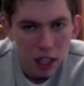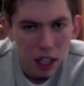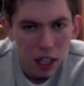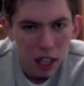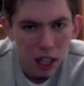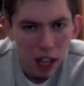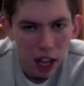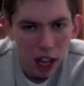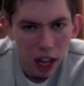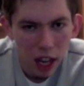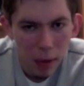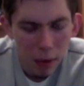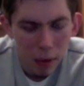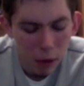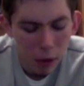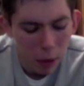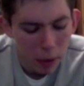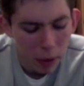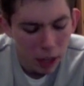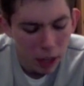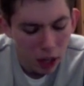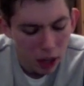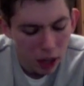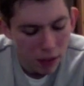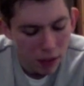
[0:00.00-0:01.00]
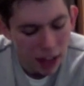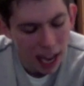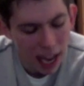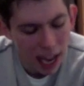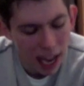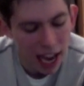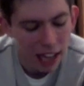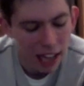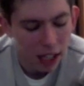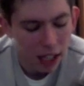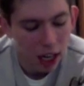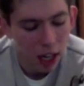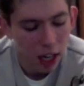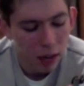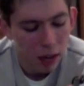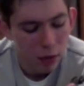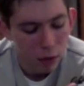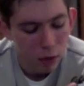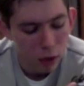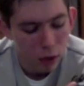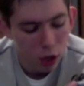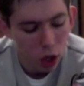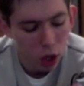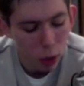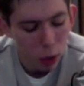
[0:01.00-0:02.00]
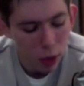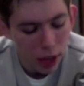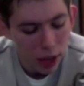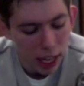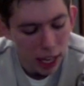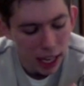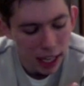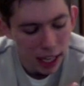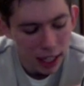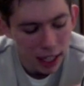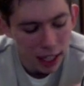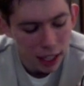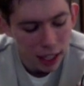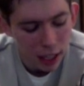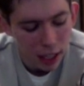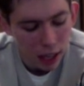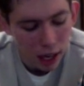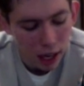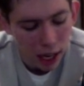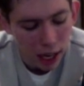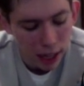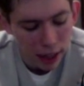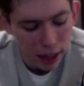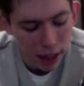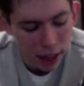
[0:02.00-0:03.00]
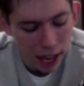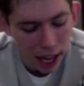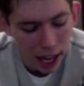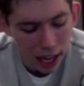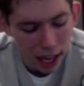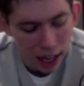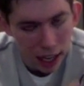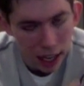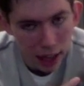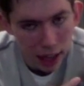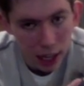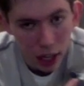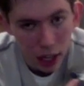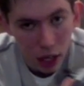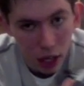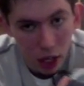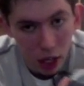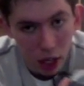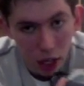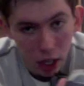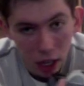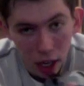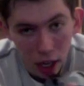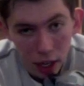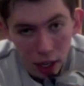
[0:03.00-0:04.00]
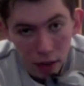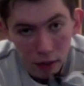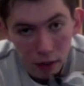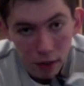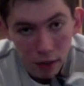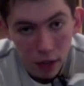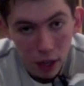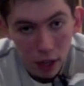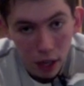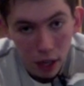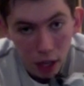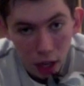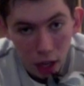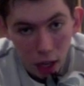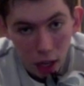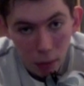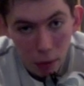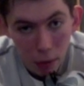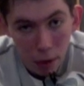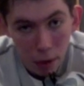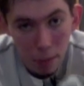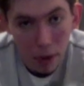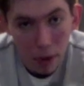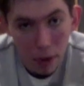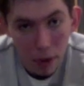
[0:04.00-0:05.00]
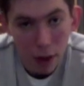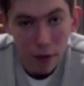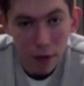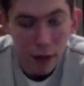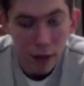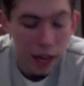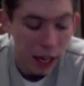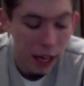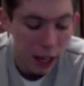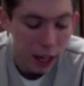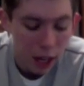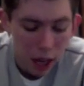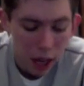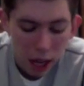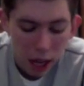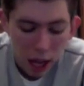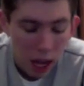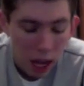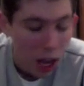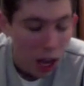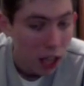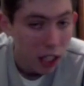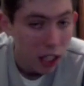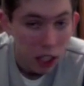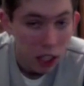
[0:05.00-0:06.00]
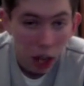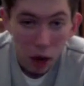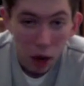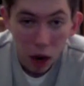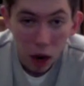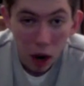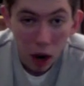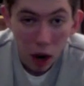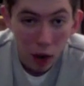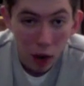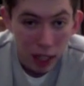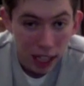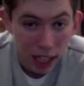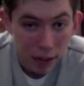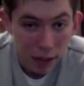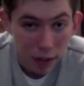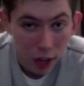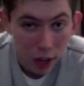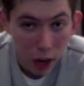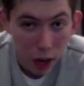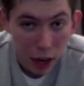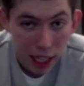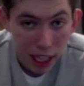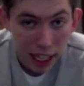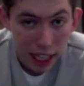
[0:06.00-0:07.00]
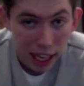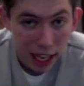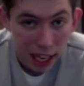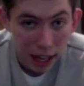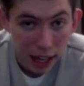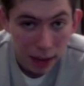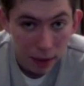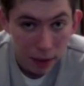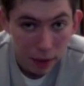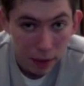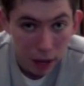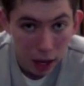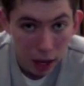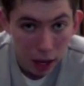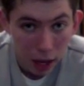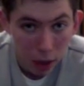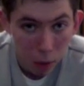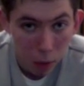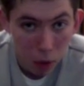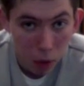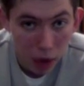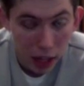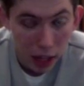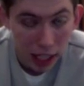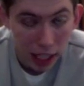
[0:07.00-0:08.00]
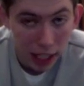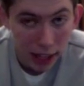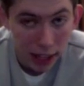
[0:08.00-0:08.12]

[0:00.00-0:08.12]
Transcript: It would have been good if they had kind of 2 of these like that, and then you could kind of put them both in. So I honestly have no idea why they did